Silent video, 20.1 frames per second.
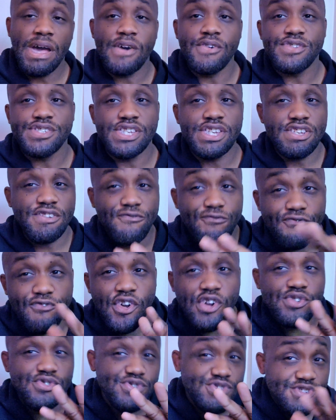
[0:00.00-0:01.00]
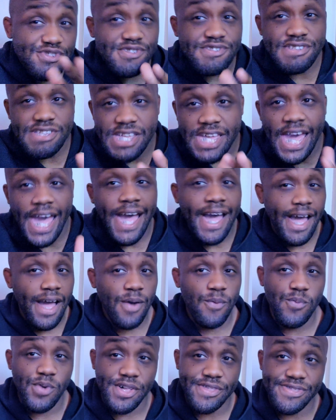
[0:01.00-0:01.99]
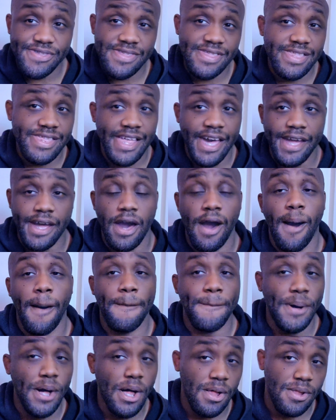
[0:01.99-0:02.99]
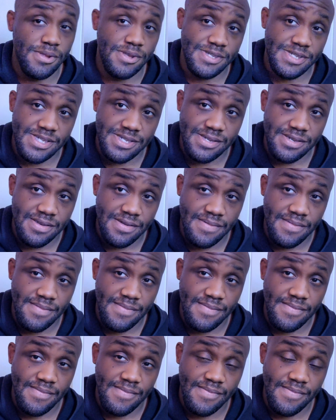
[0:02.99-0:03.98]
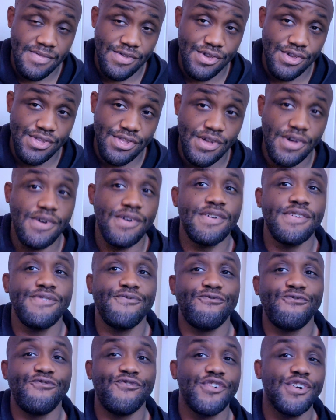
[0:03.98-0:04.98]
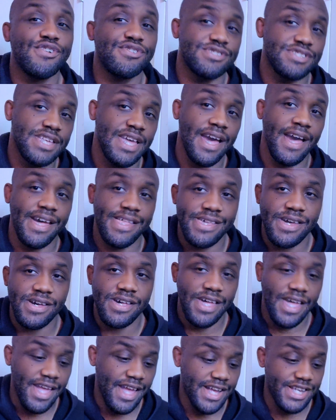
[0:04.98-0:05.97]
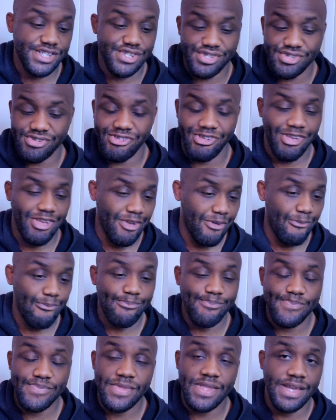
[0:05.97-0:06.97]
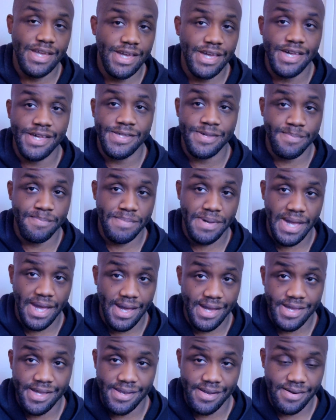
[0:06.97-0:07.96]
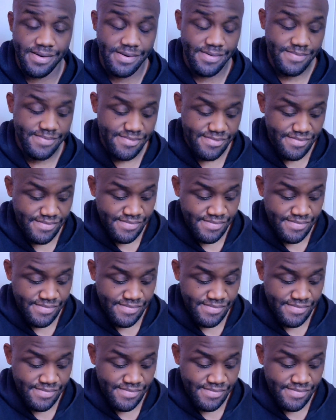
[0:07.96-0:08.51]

That was his first guy with like a pulse. You know, his first guy to actually hit him back here.